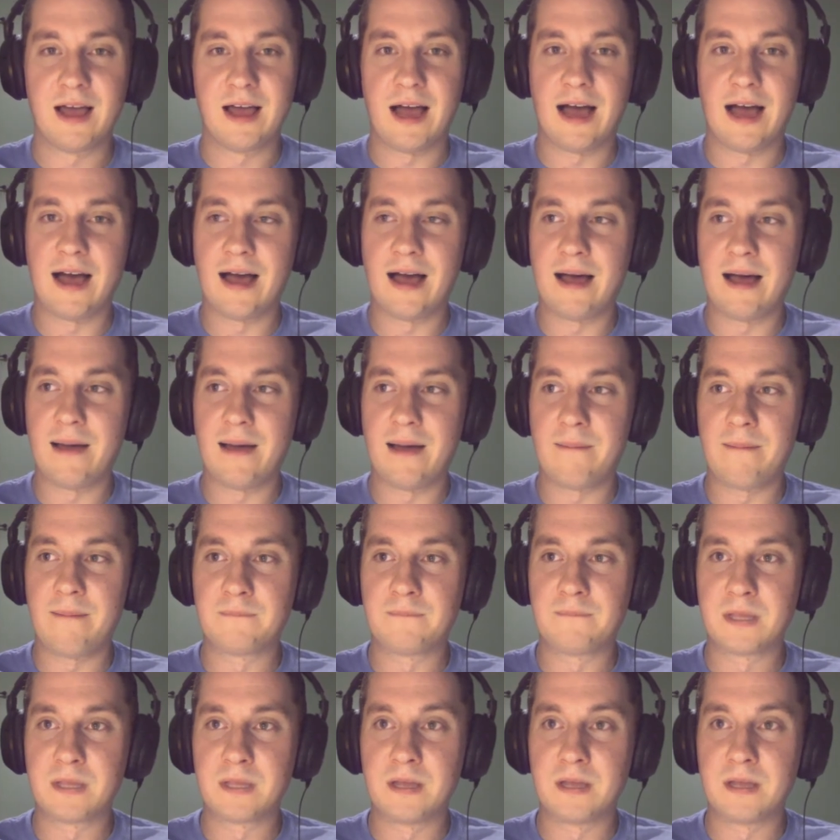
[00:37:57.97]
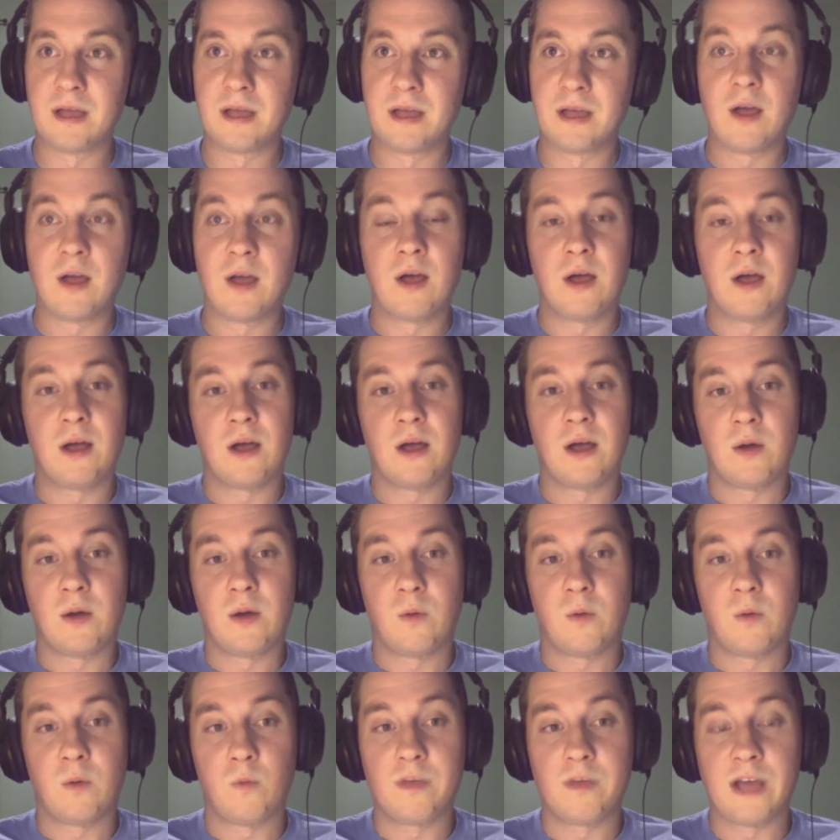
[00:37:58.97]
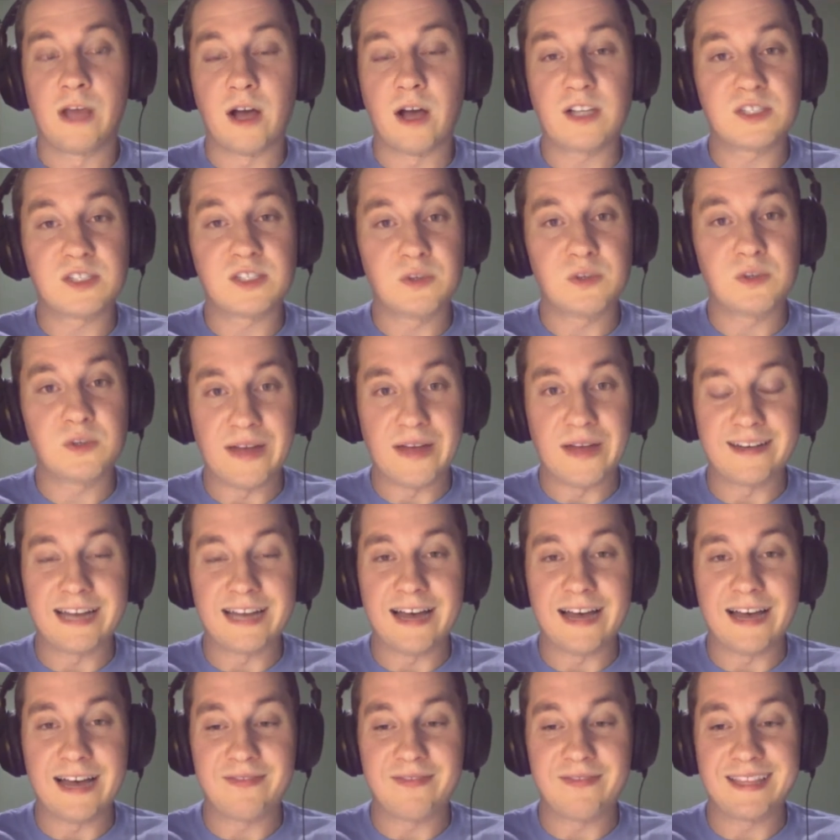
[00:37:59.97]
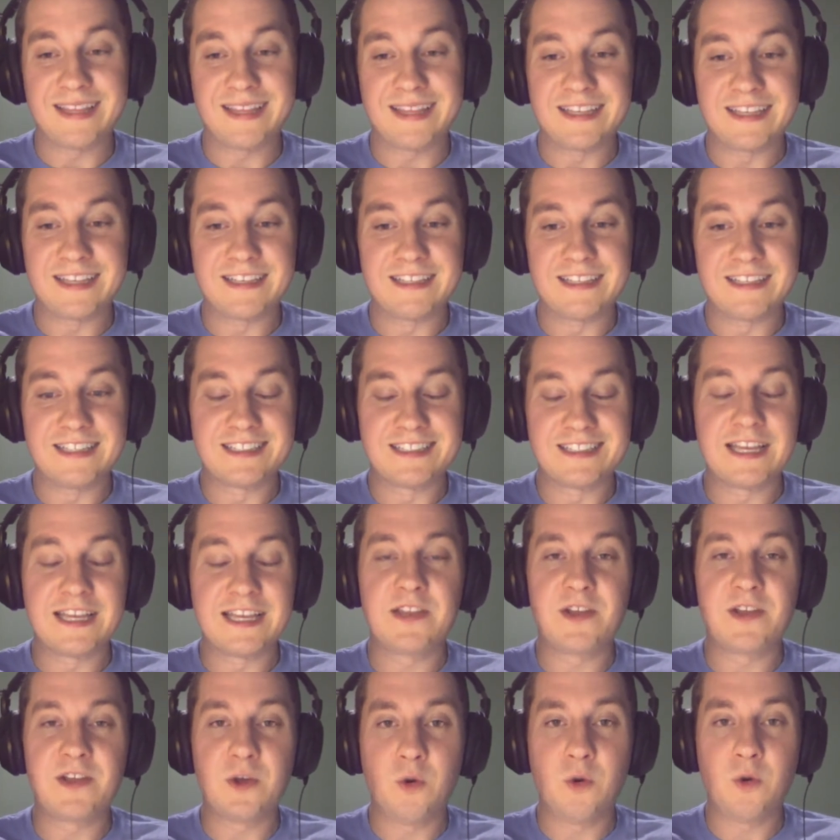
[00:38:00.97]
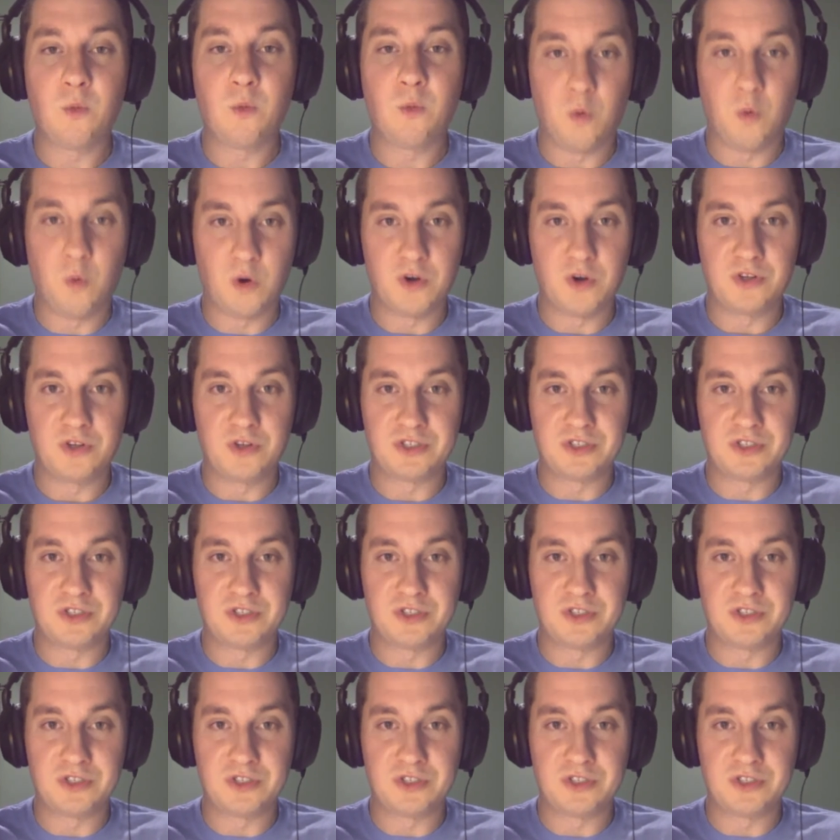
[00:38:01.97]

Um, we also found out that the Nintendo World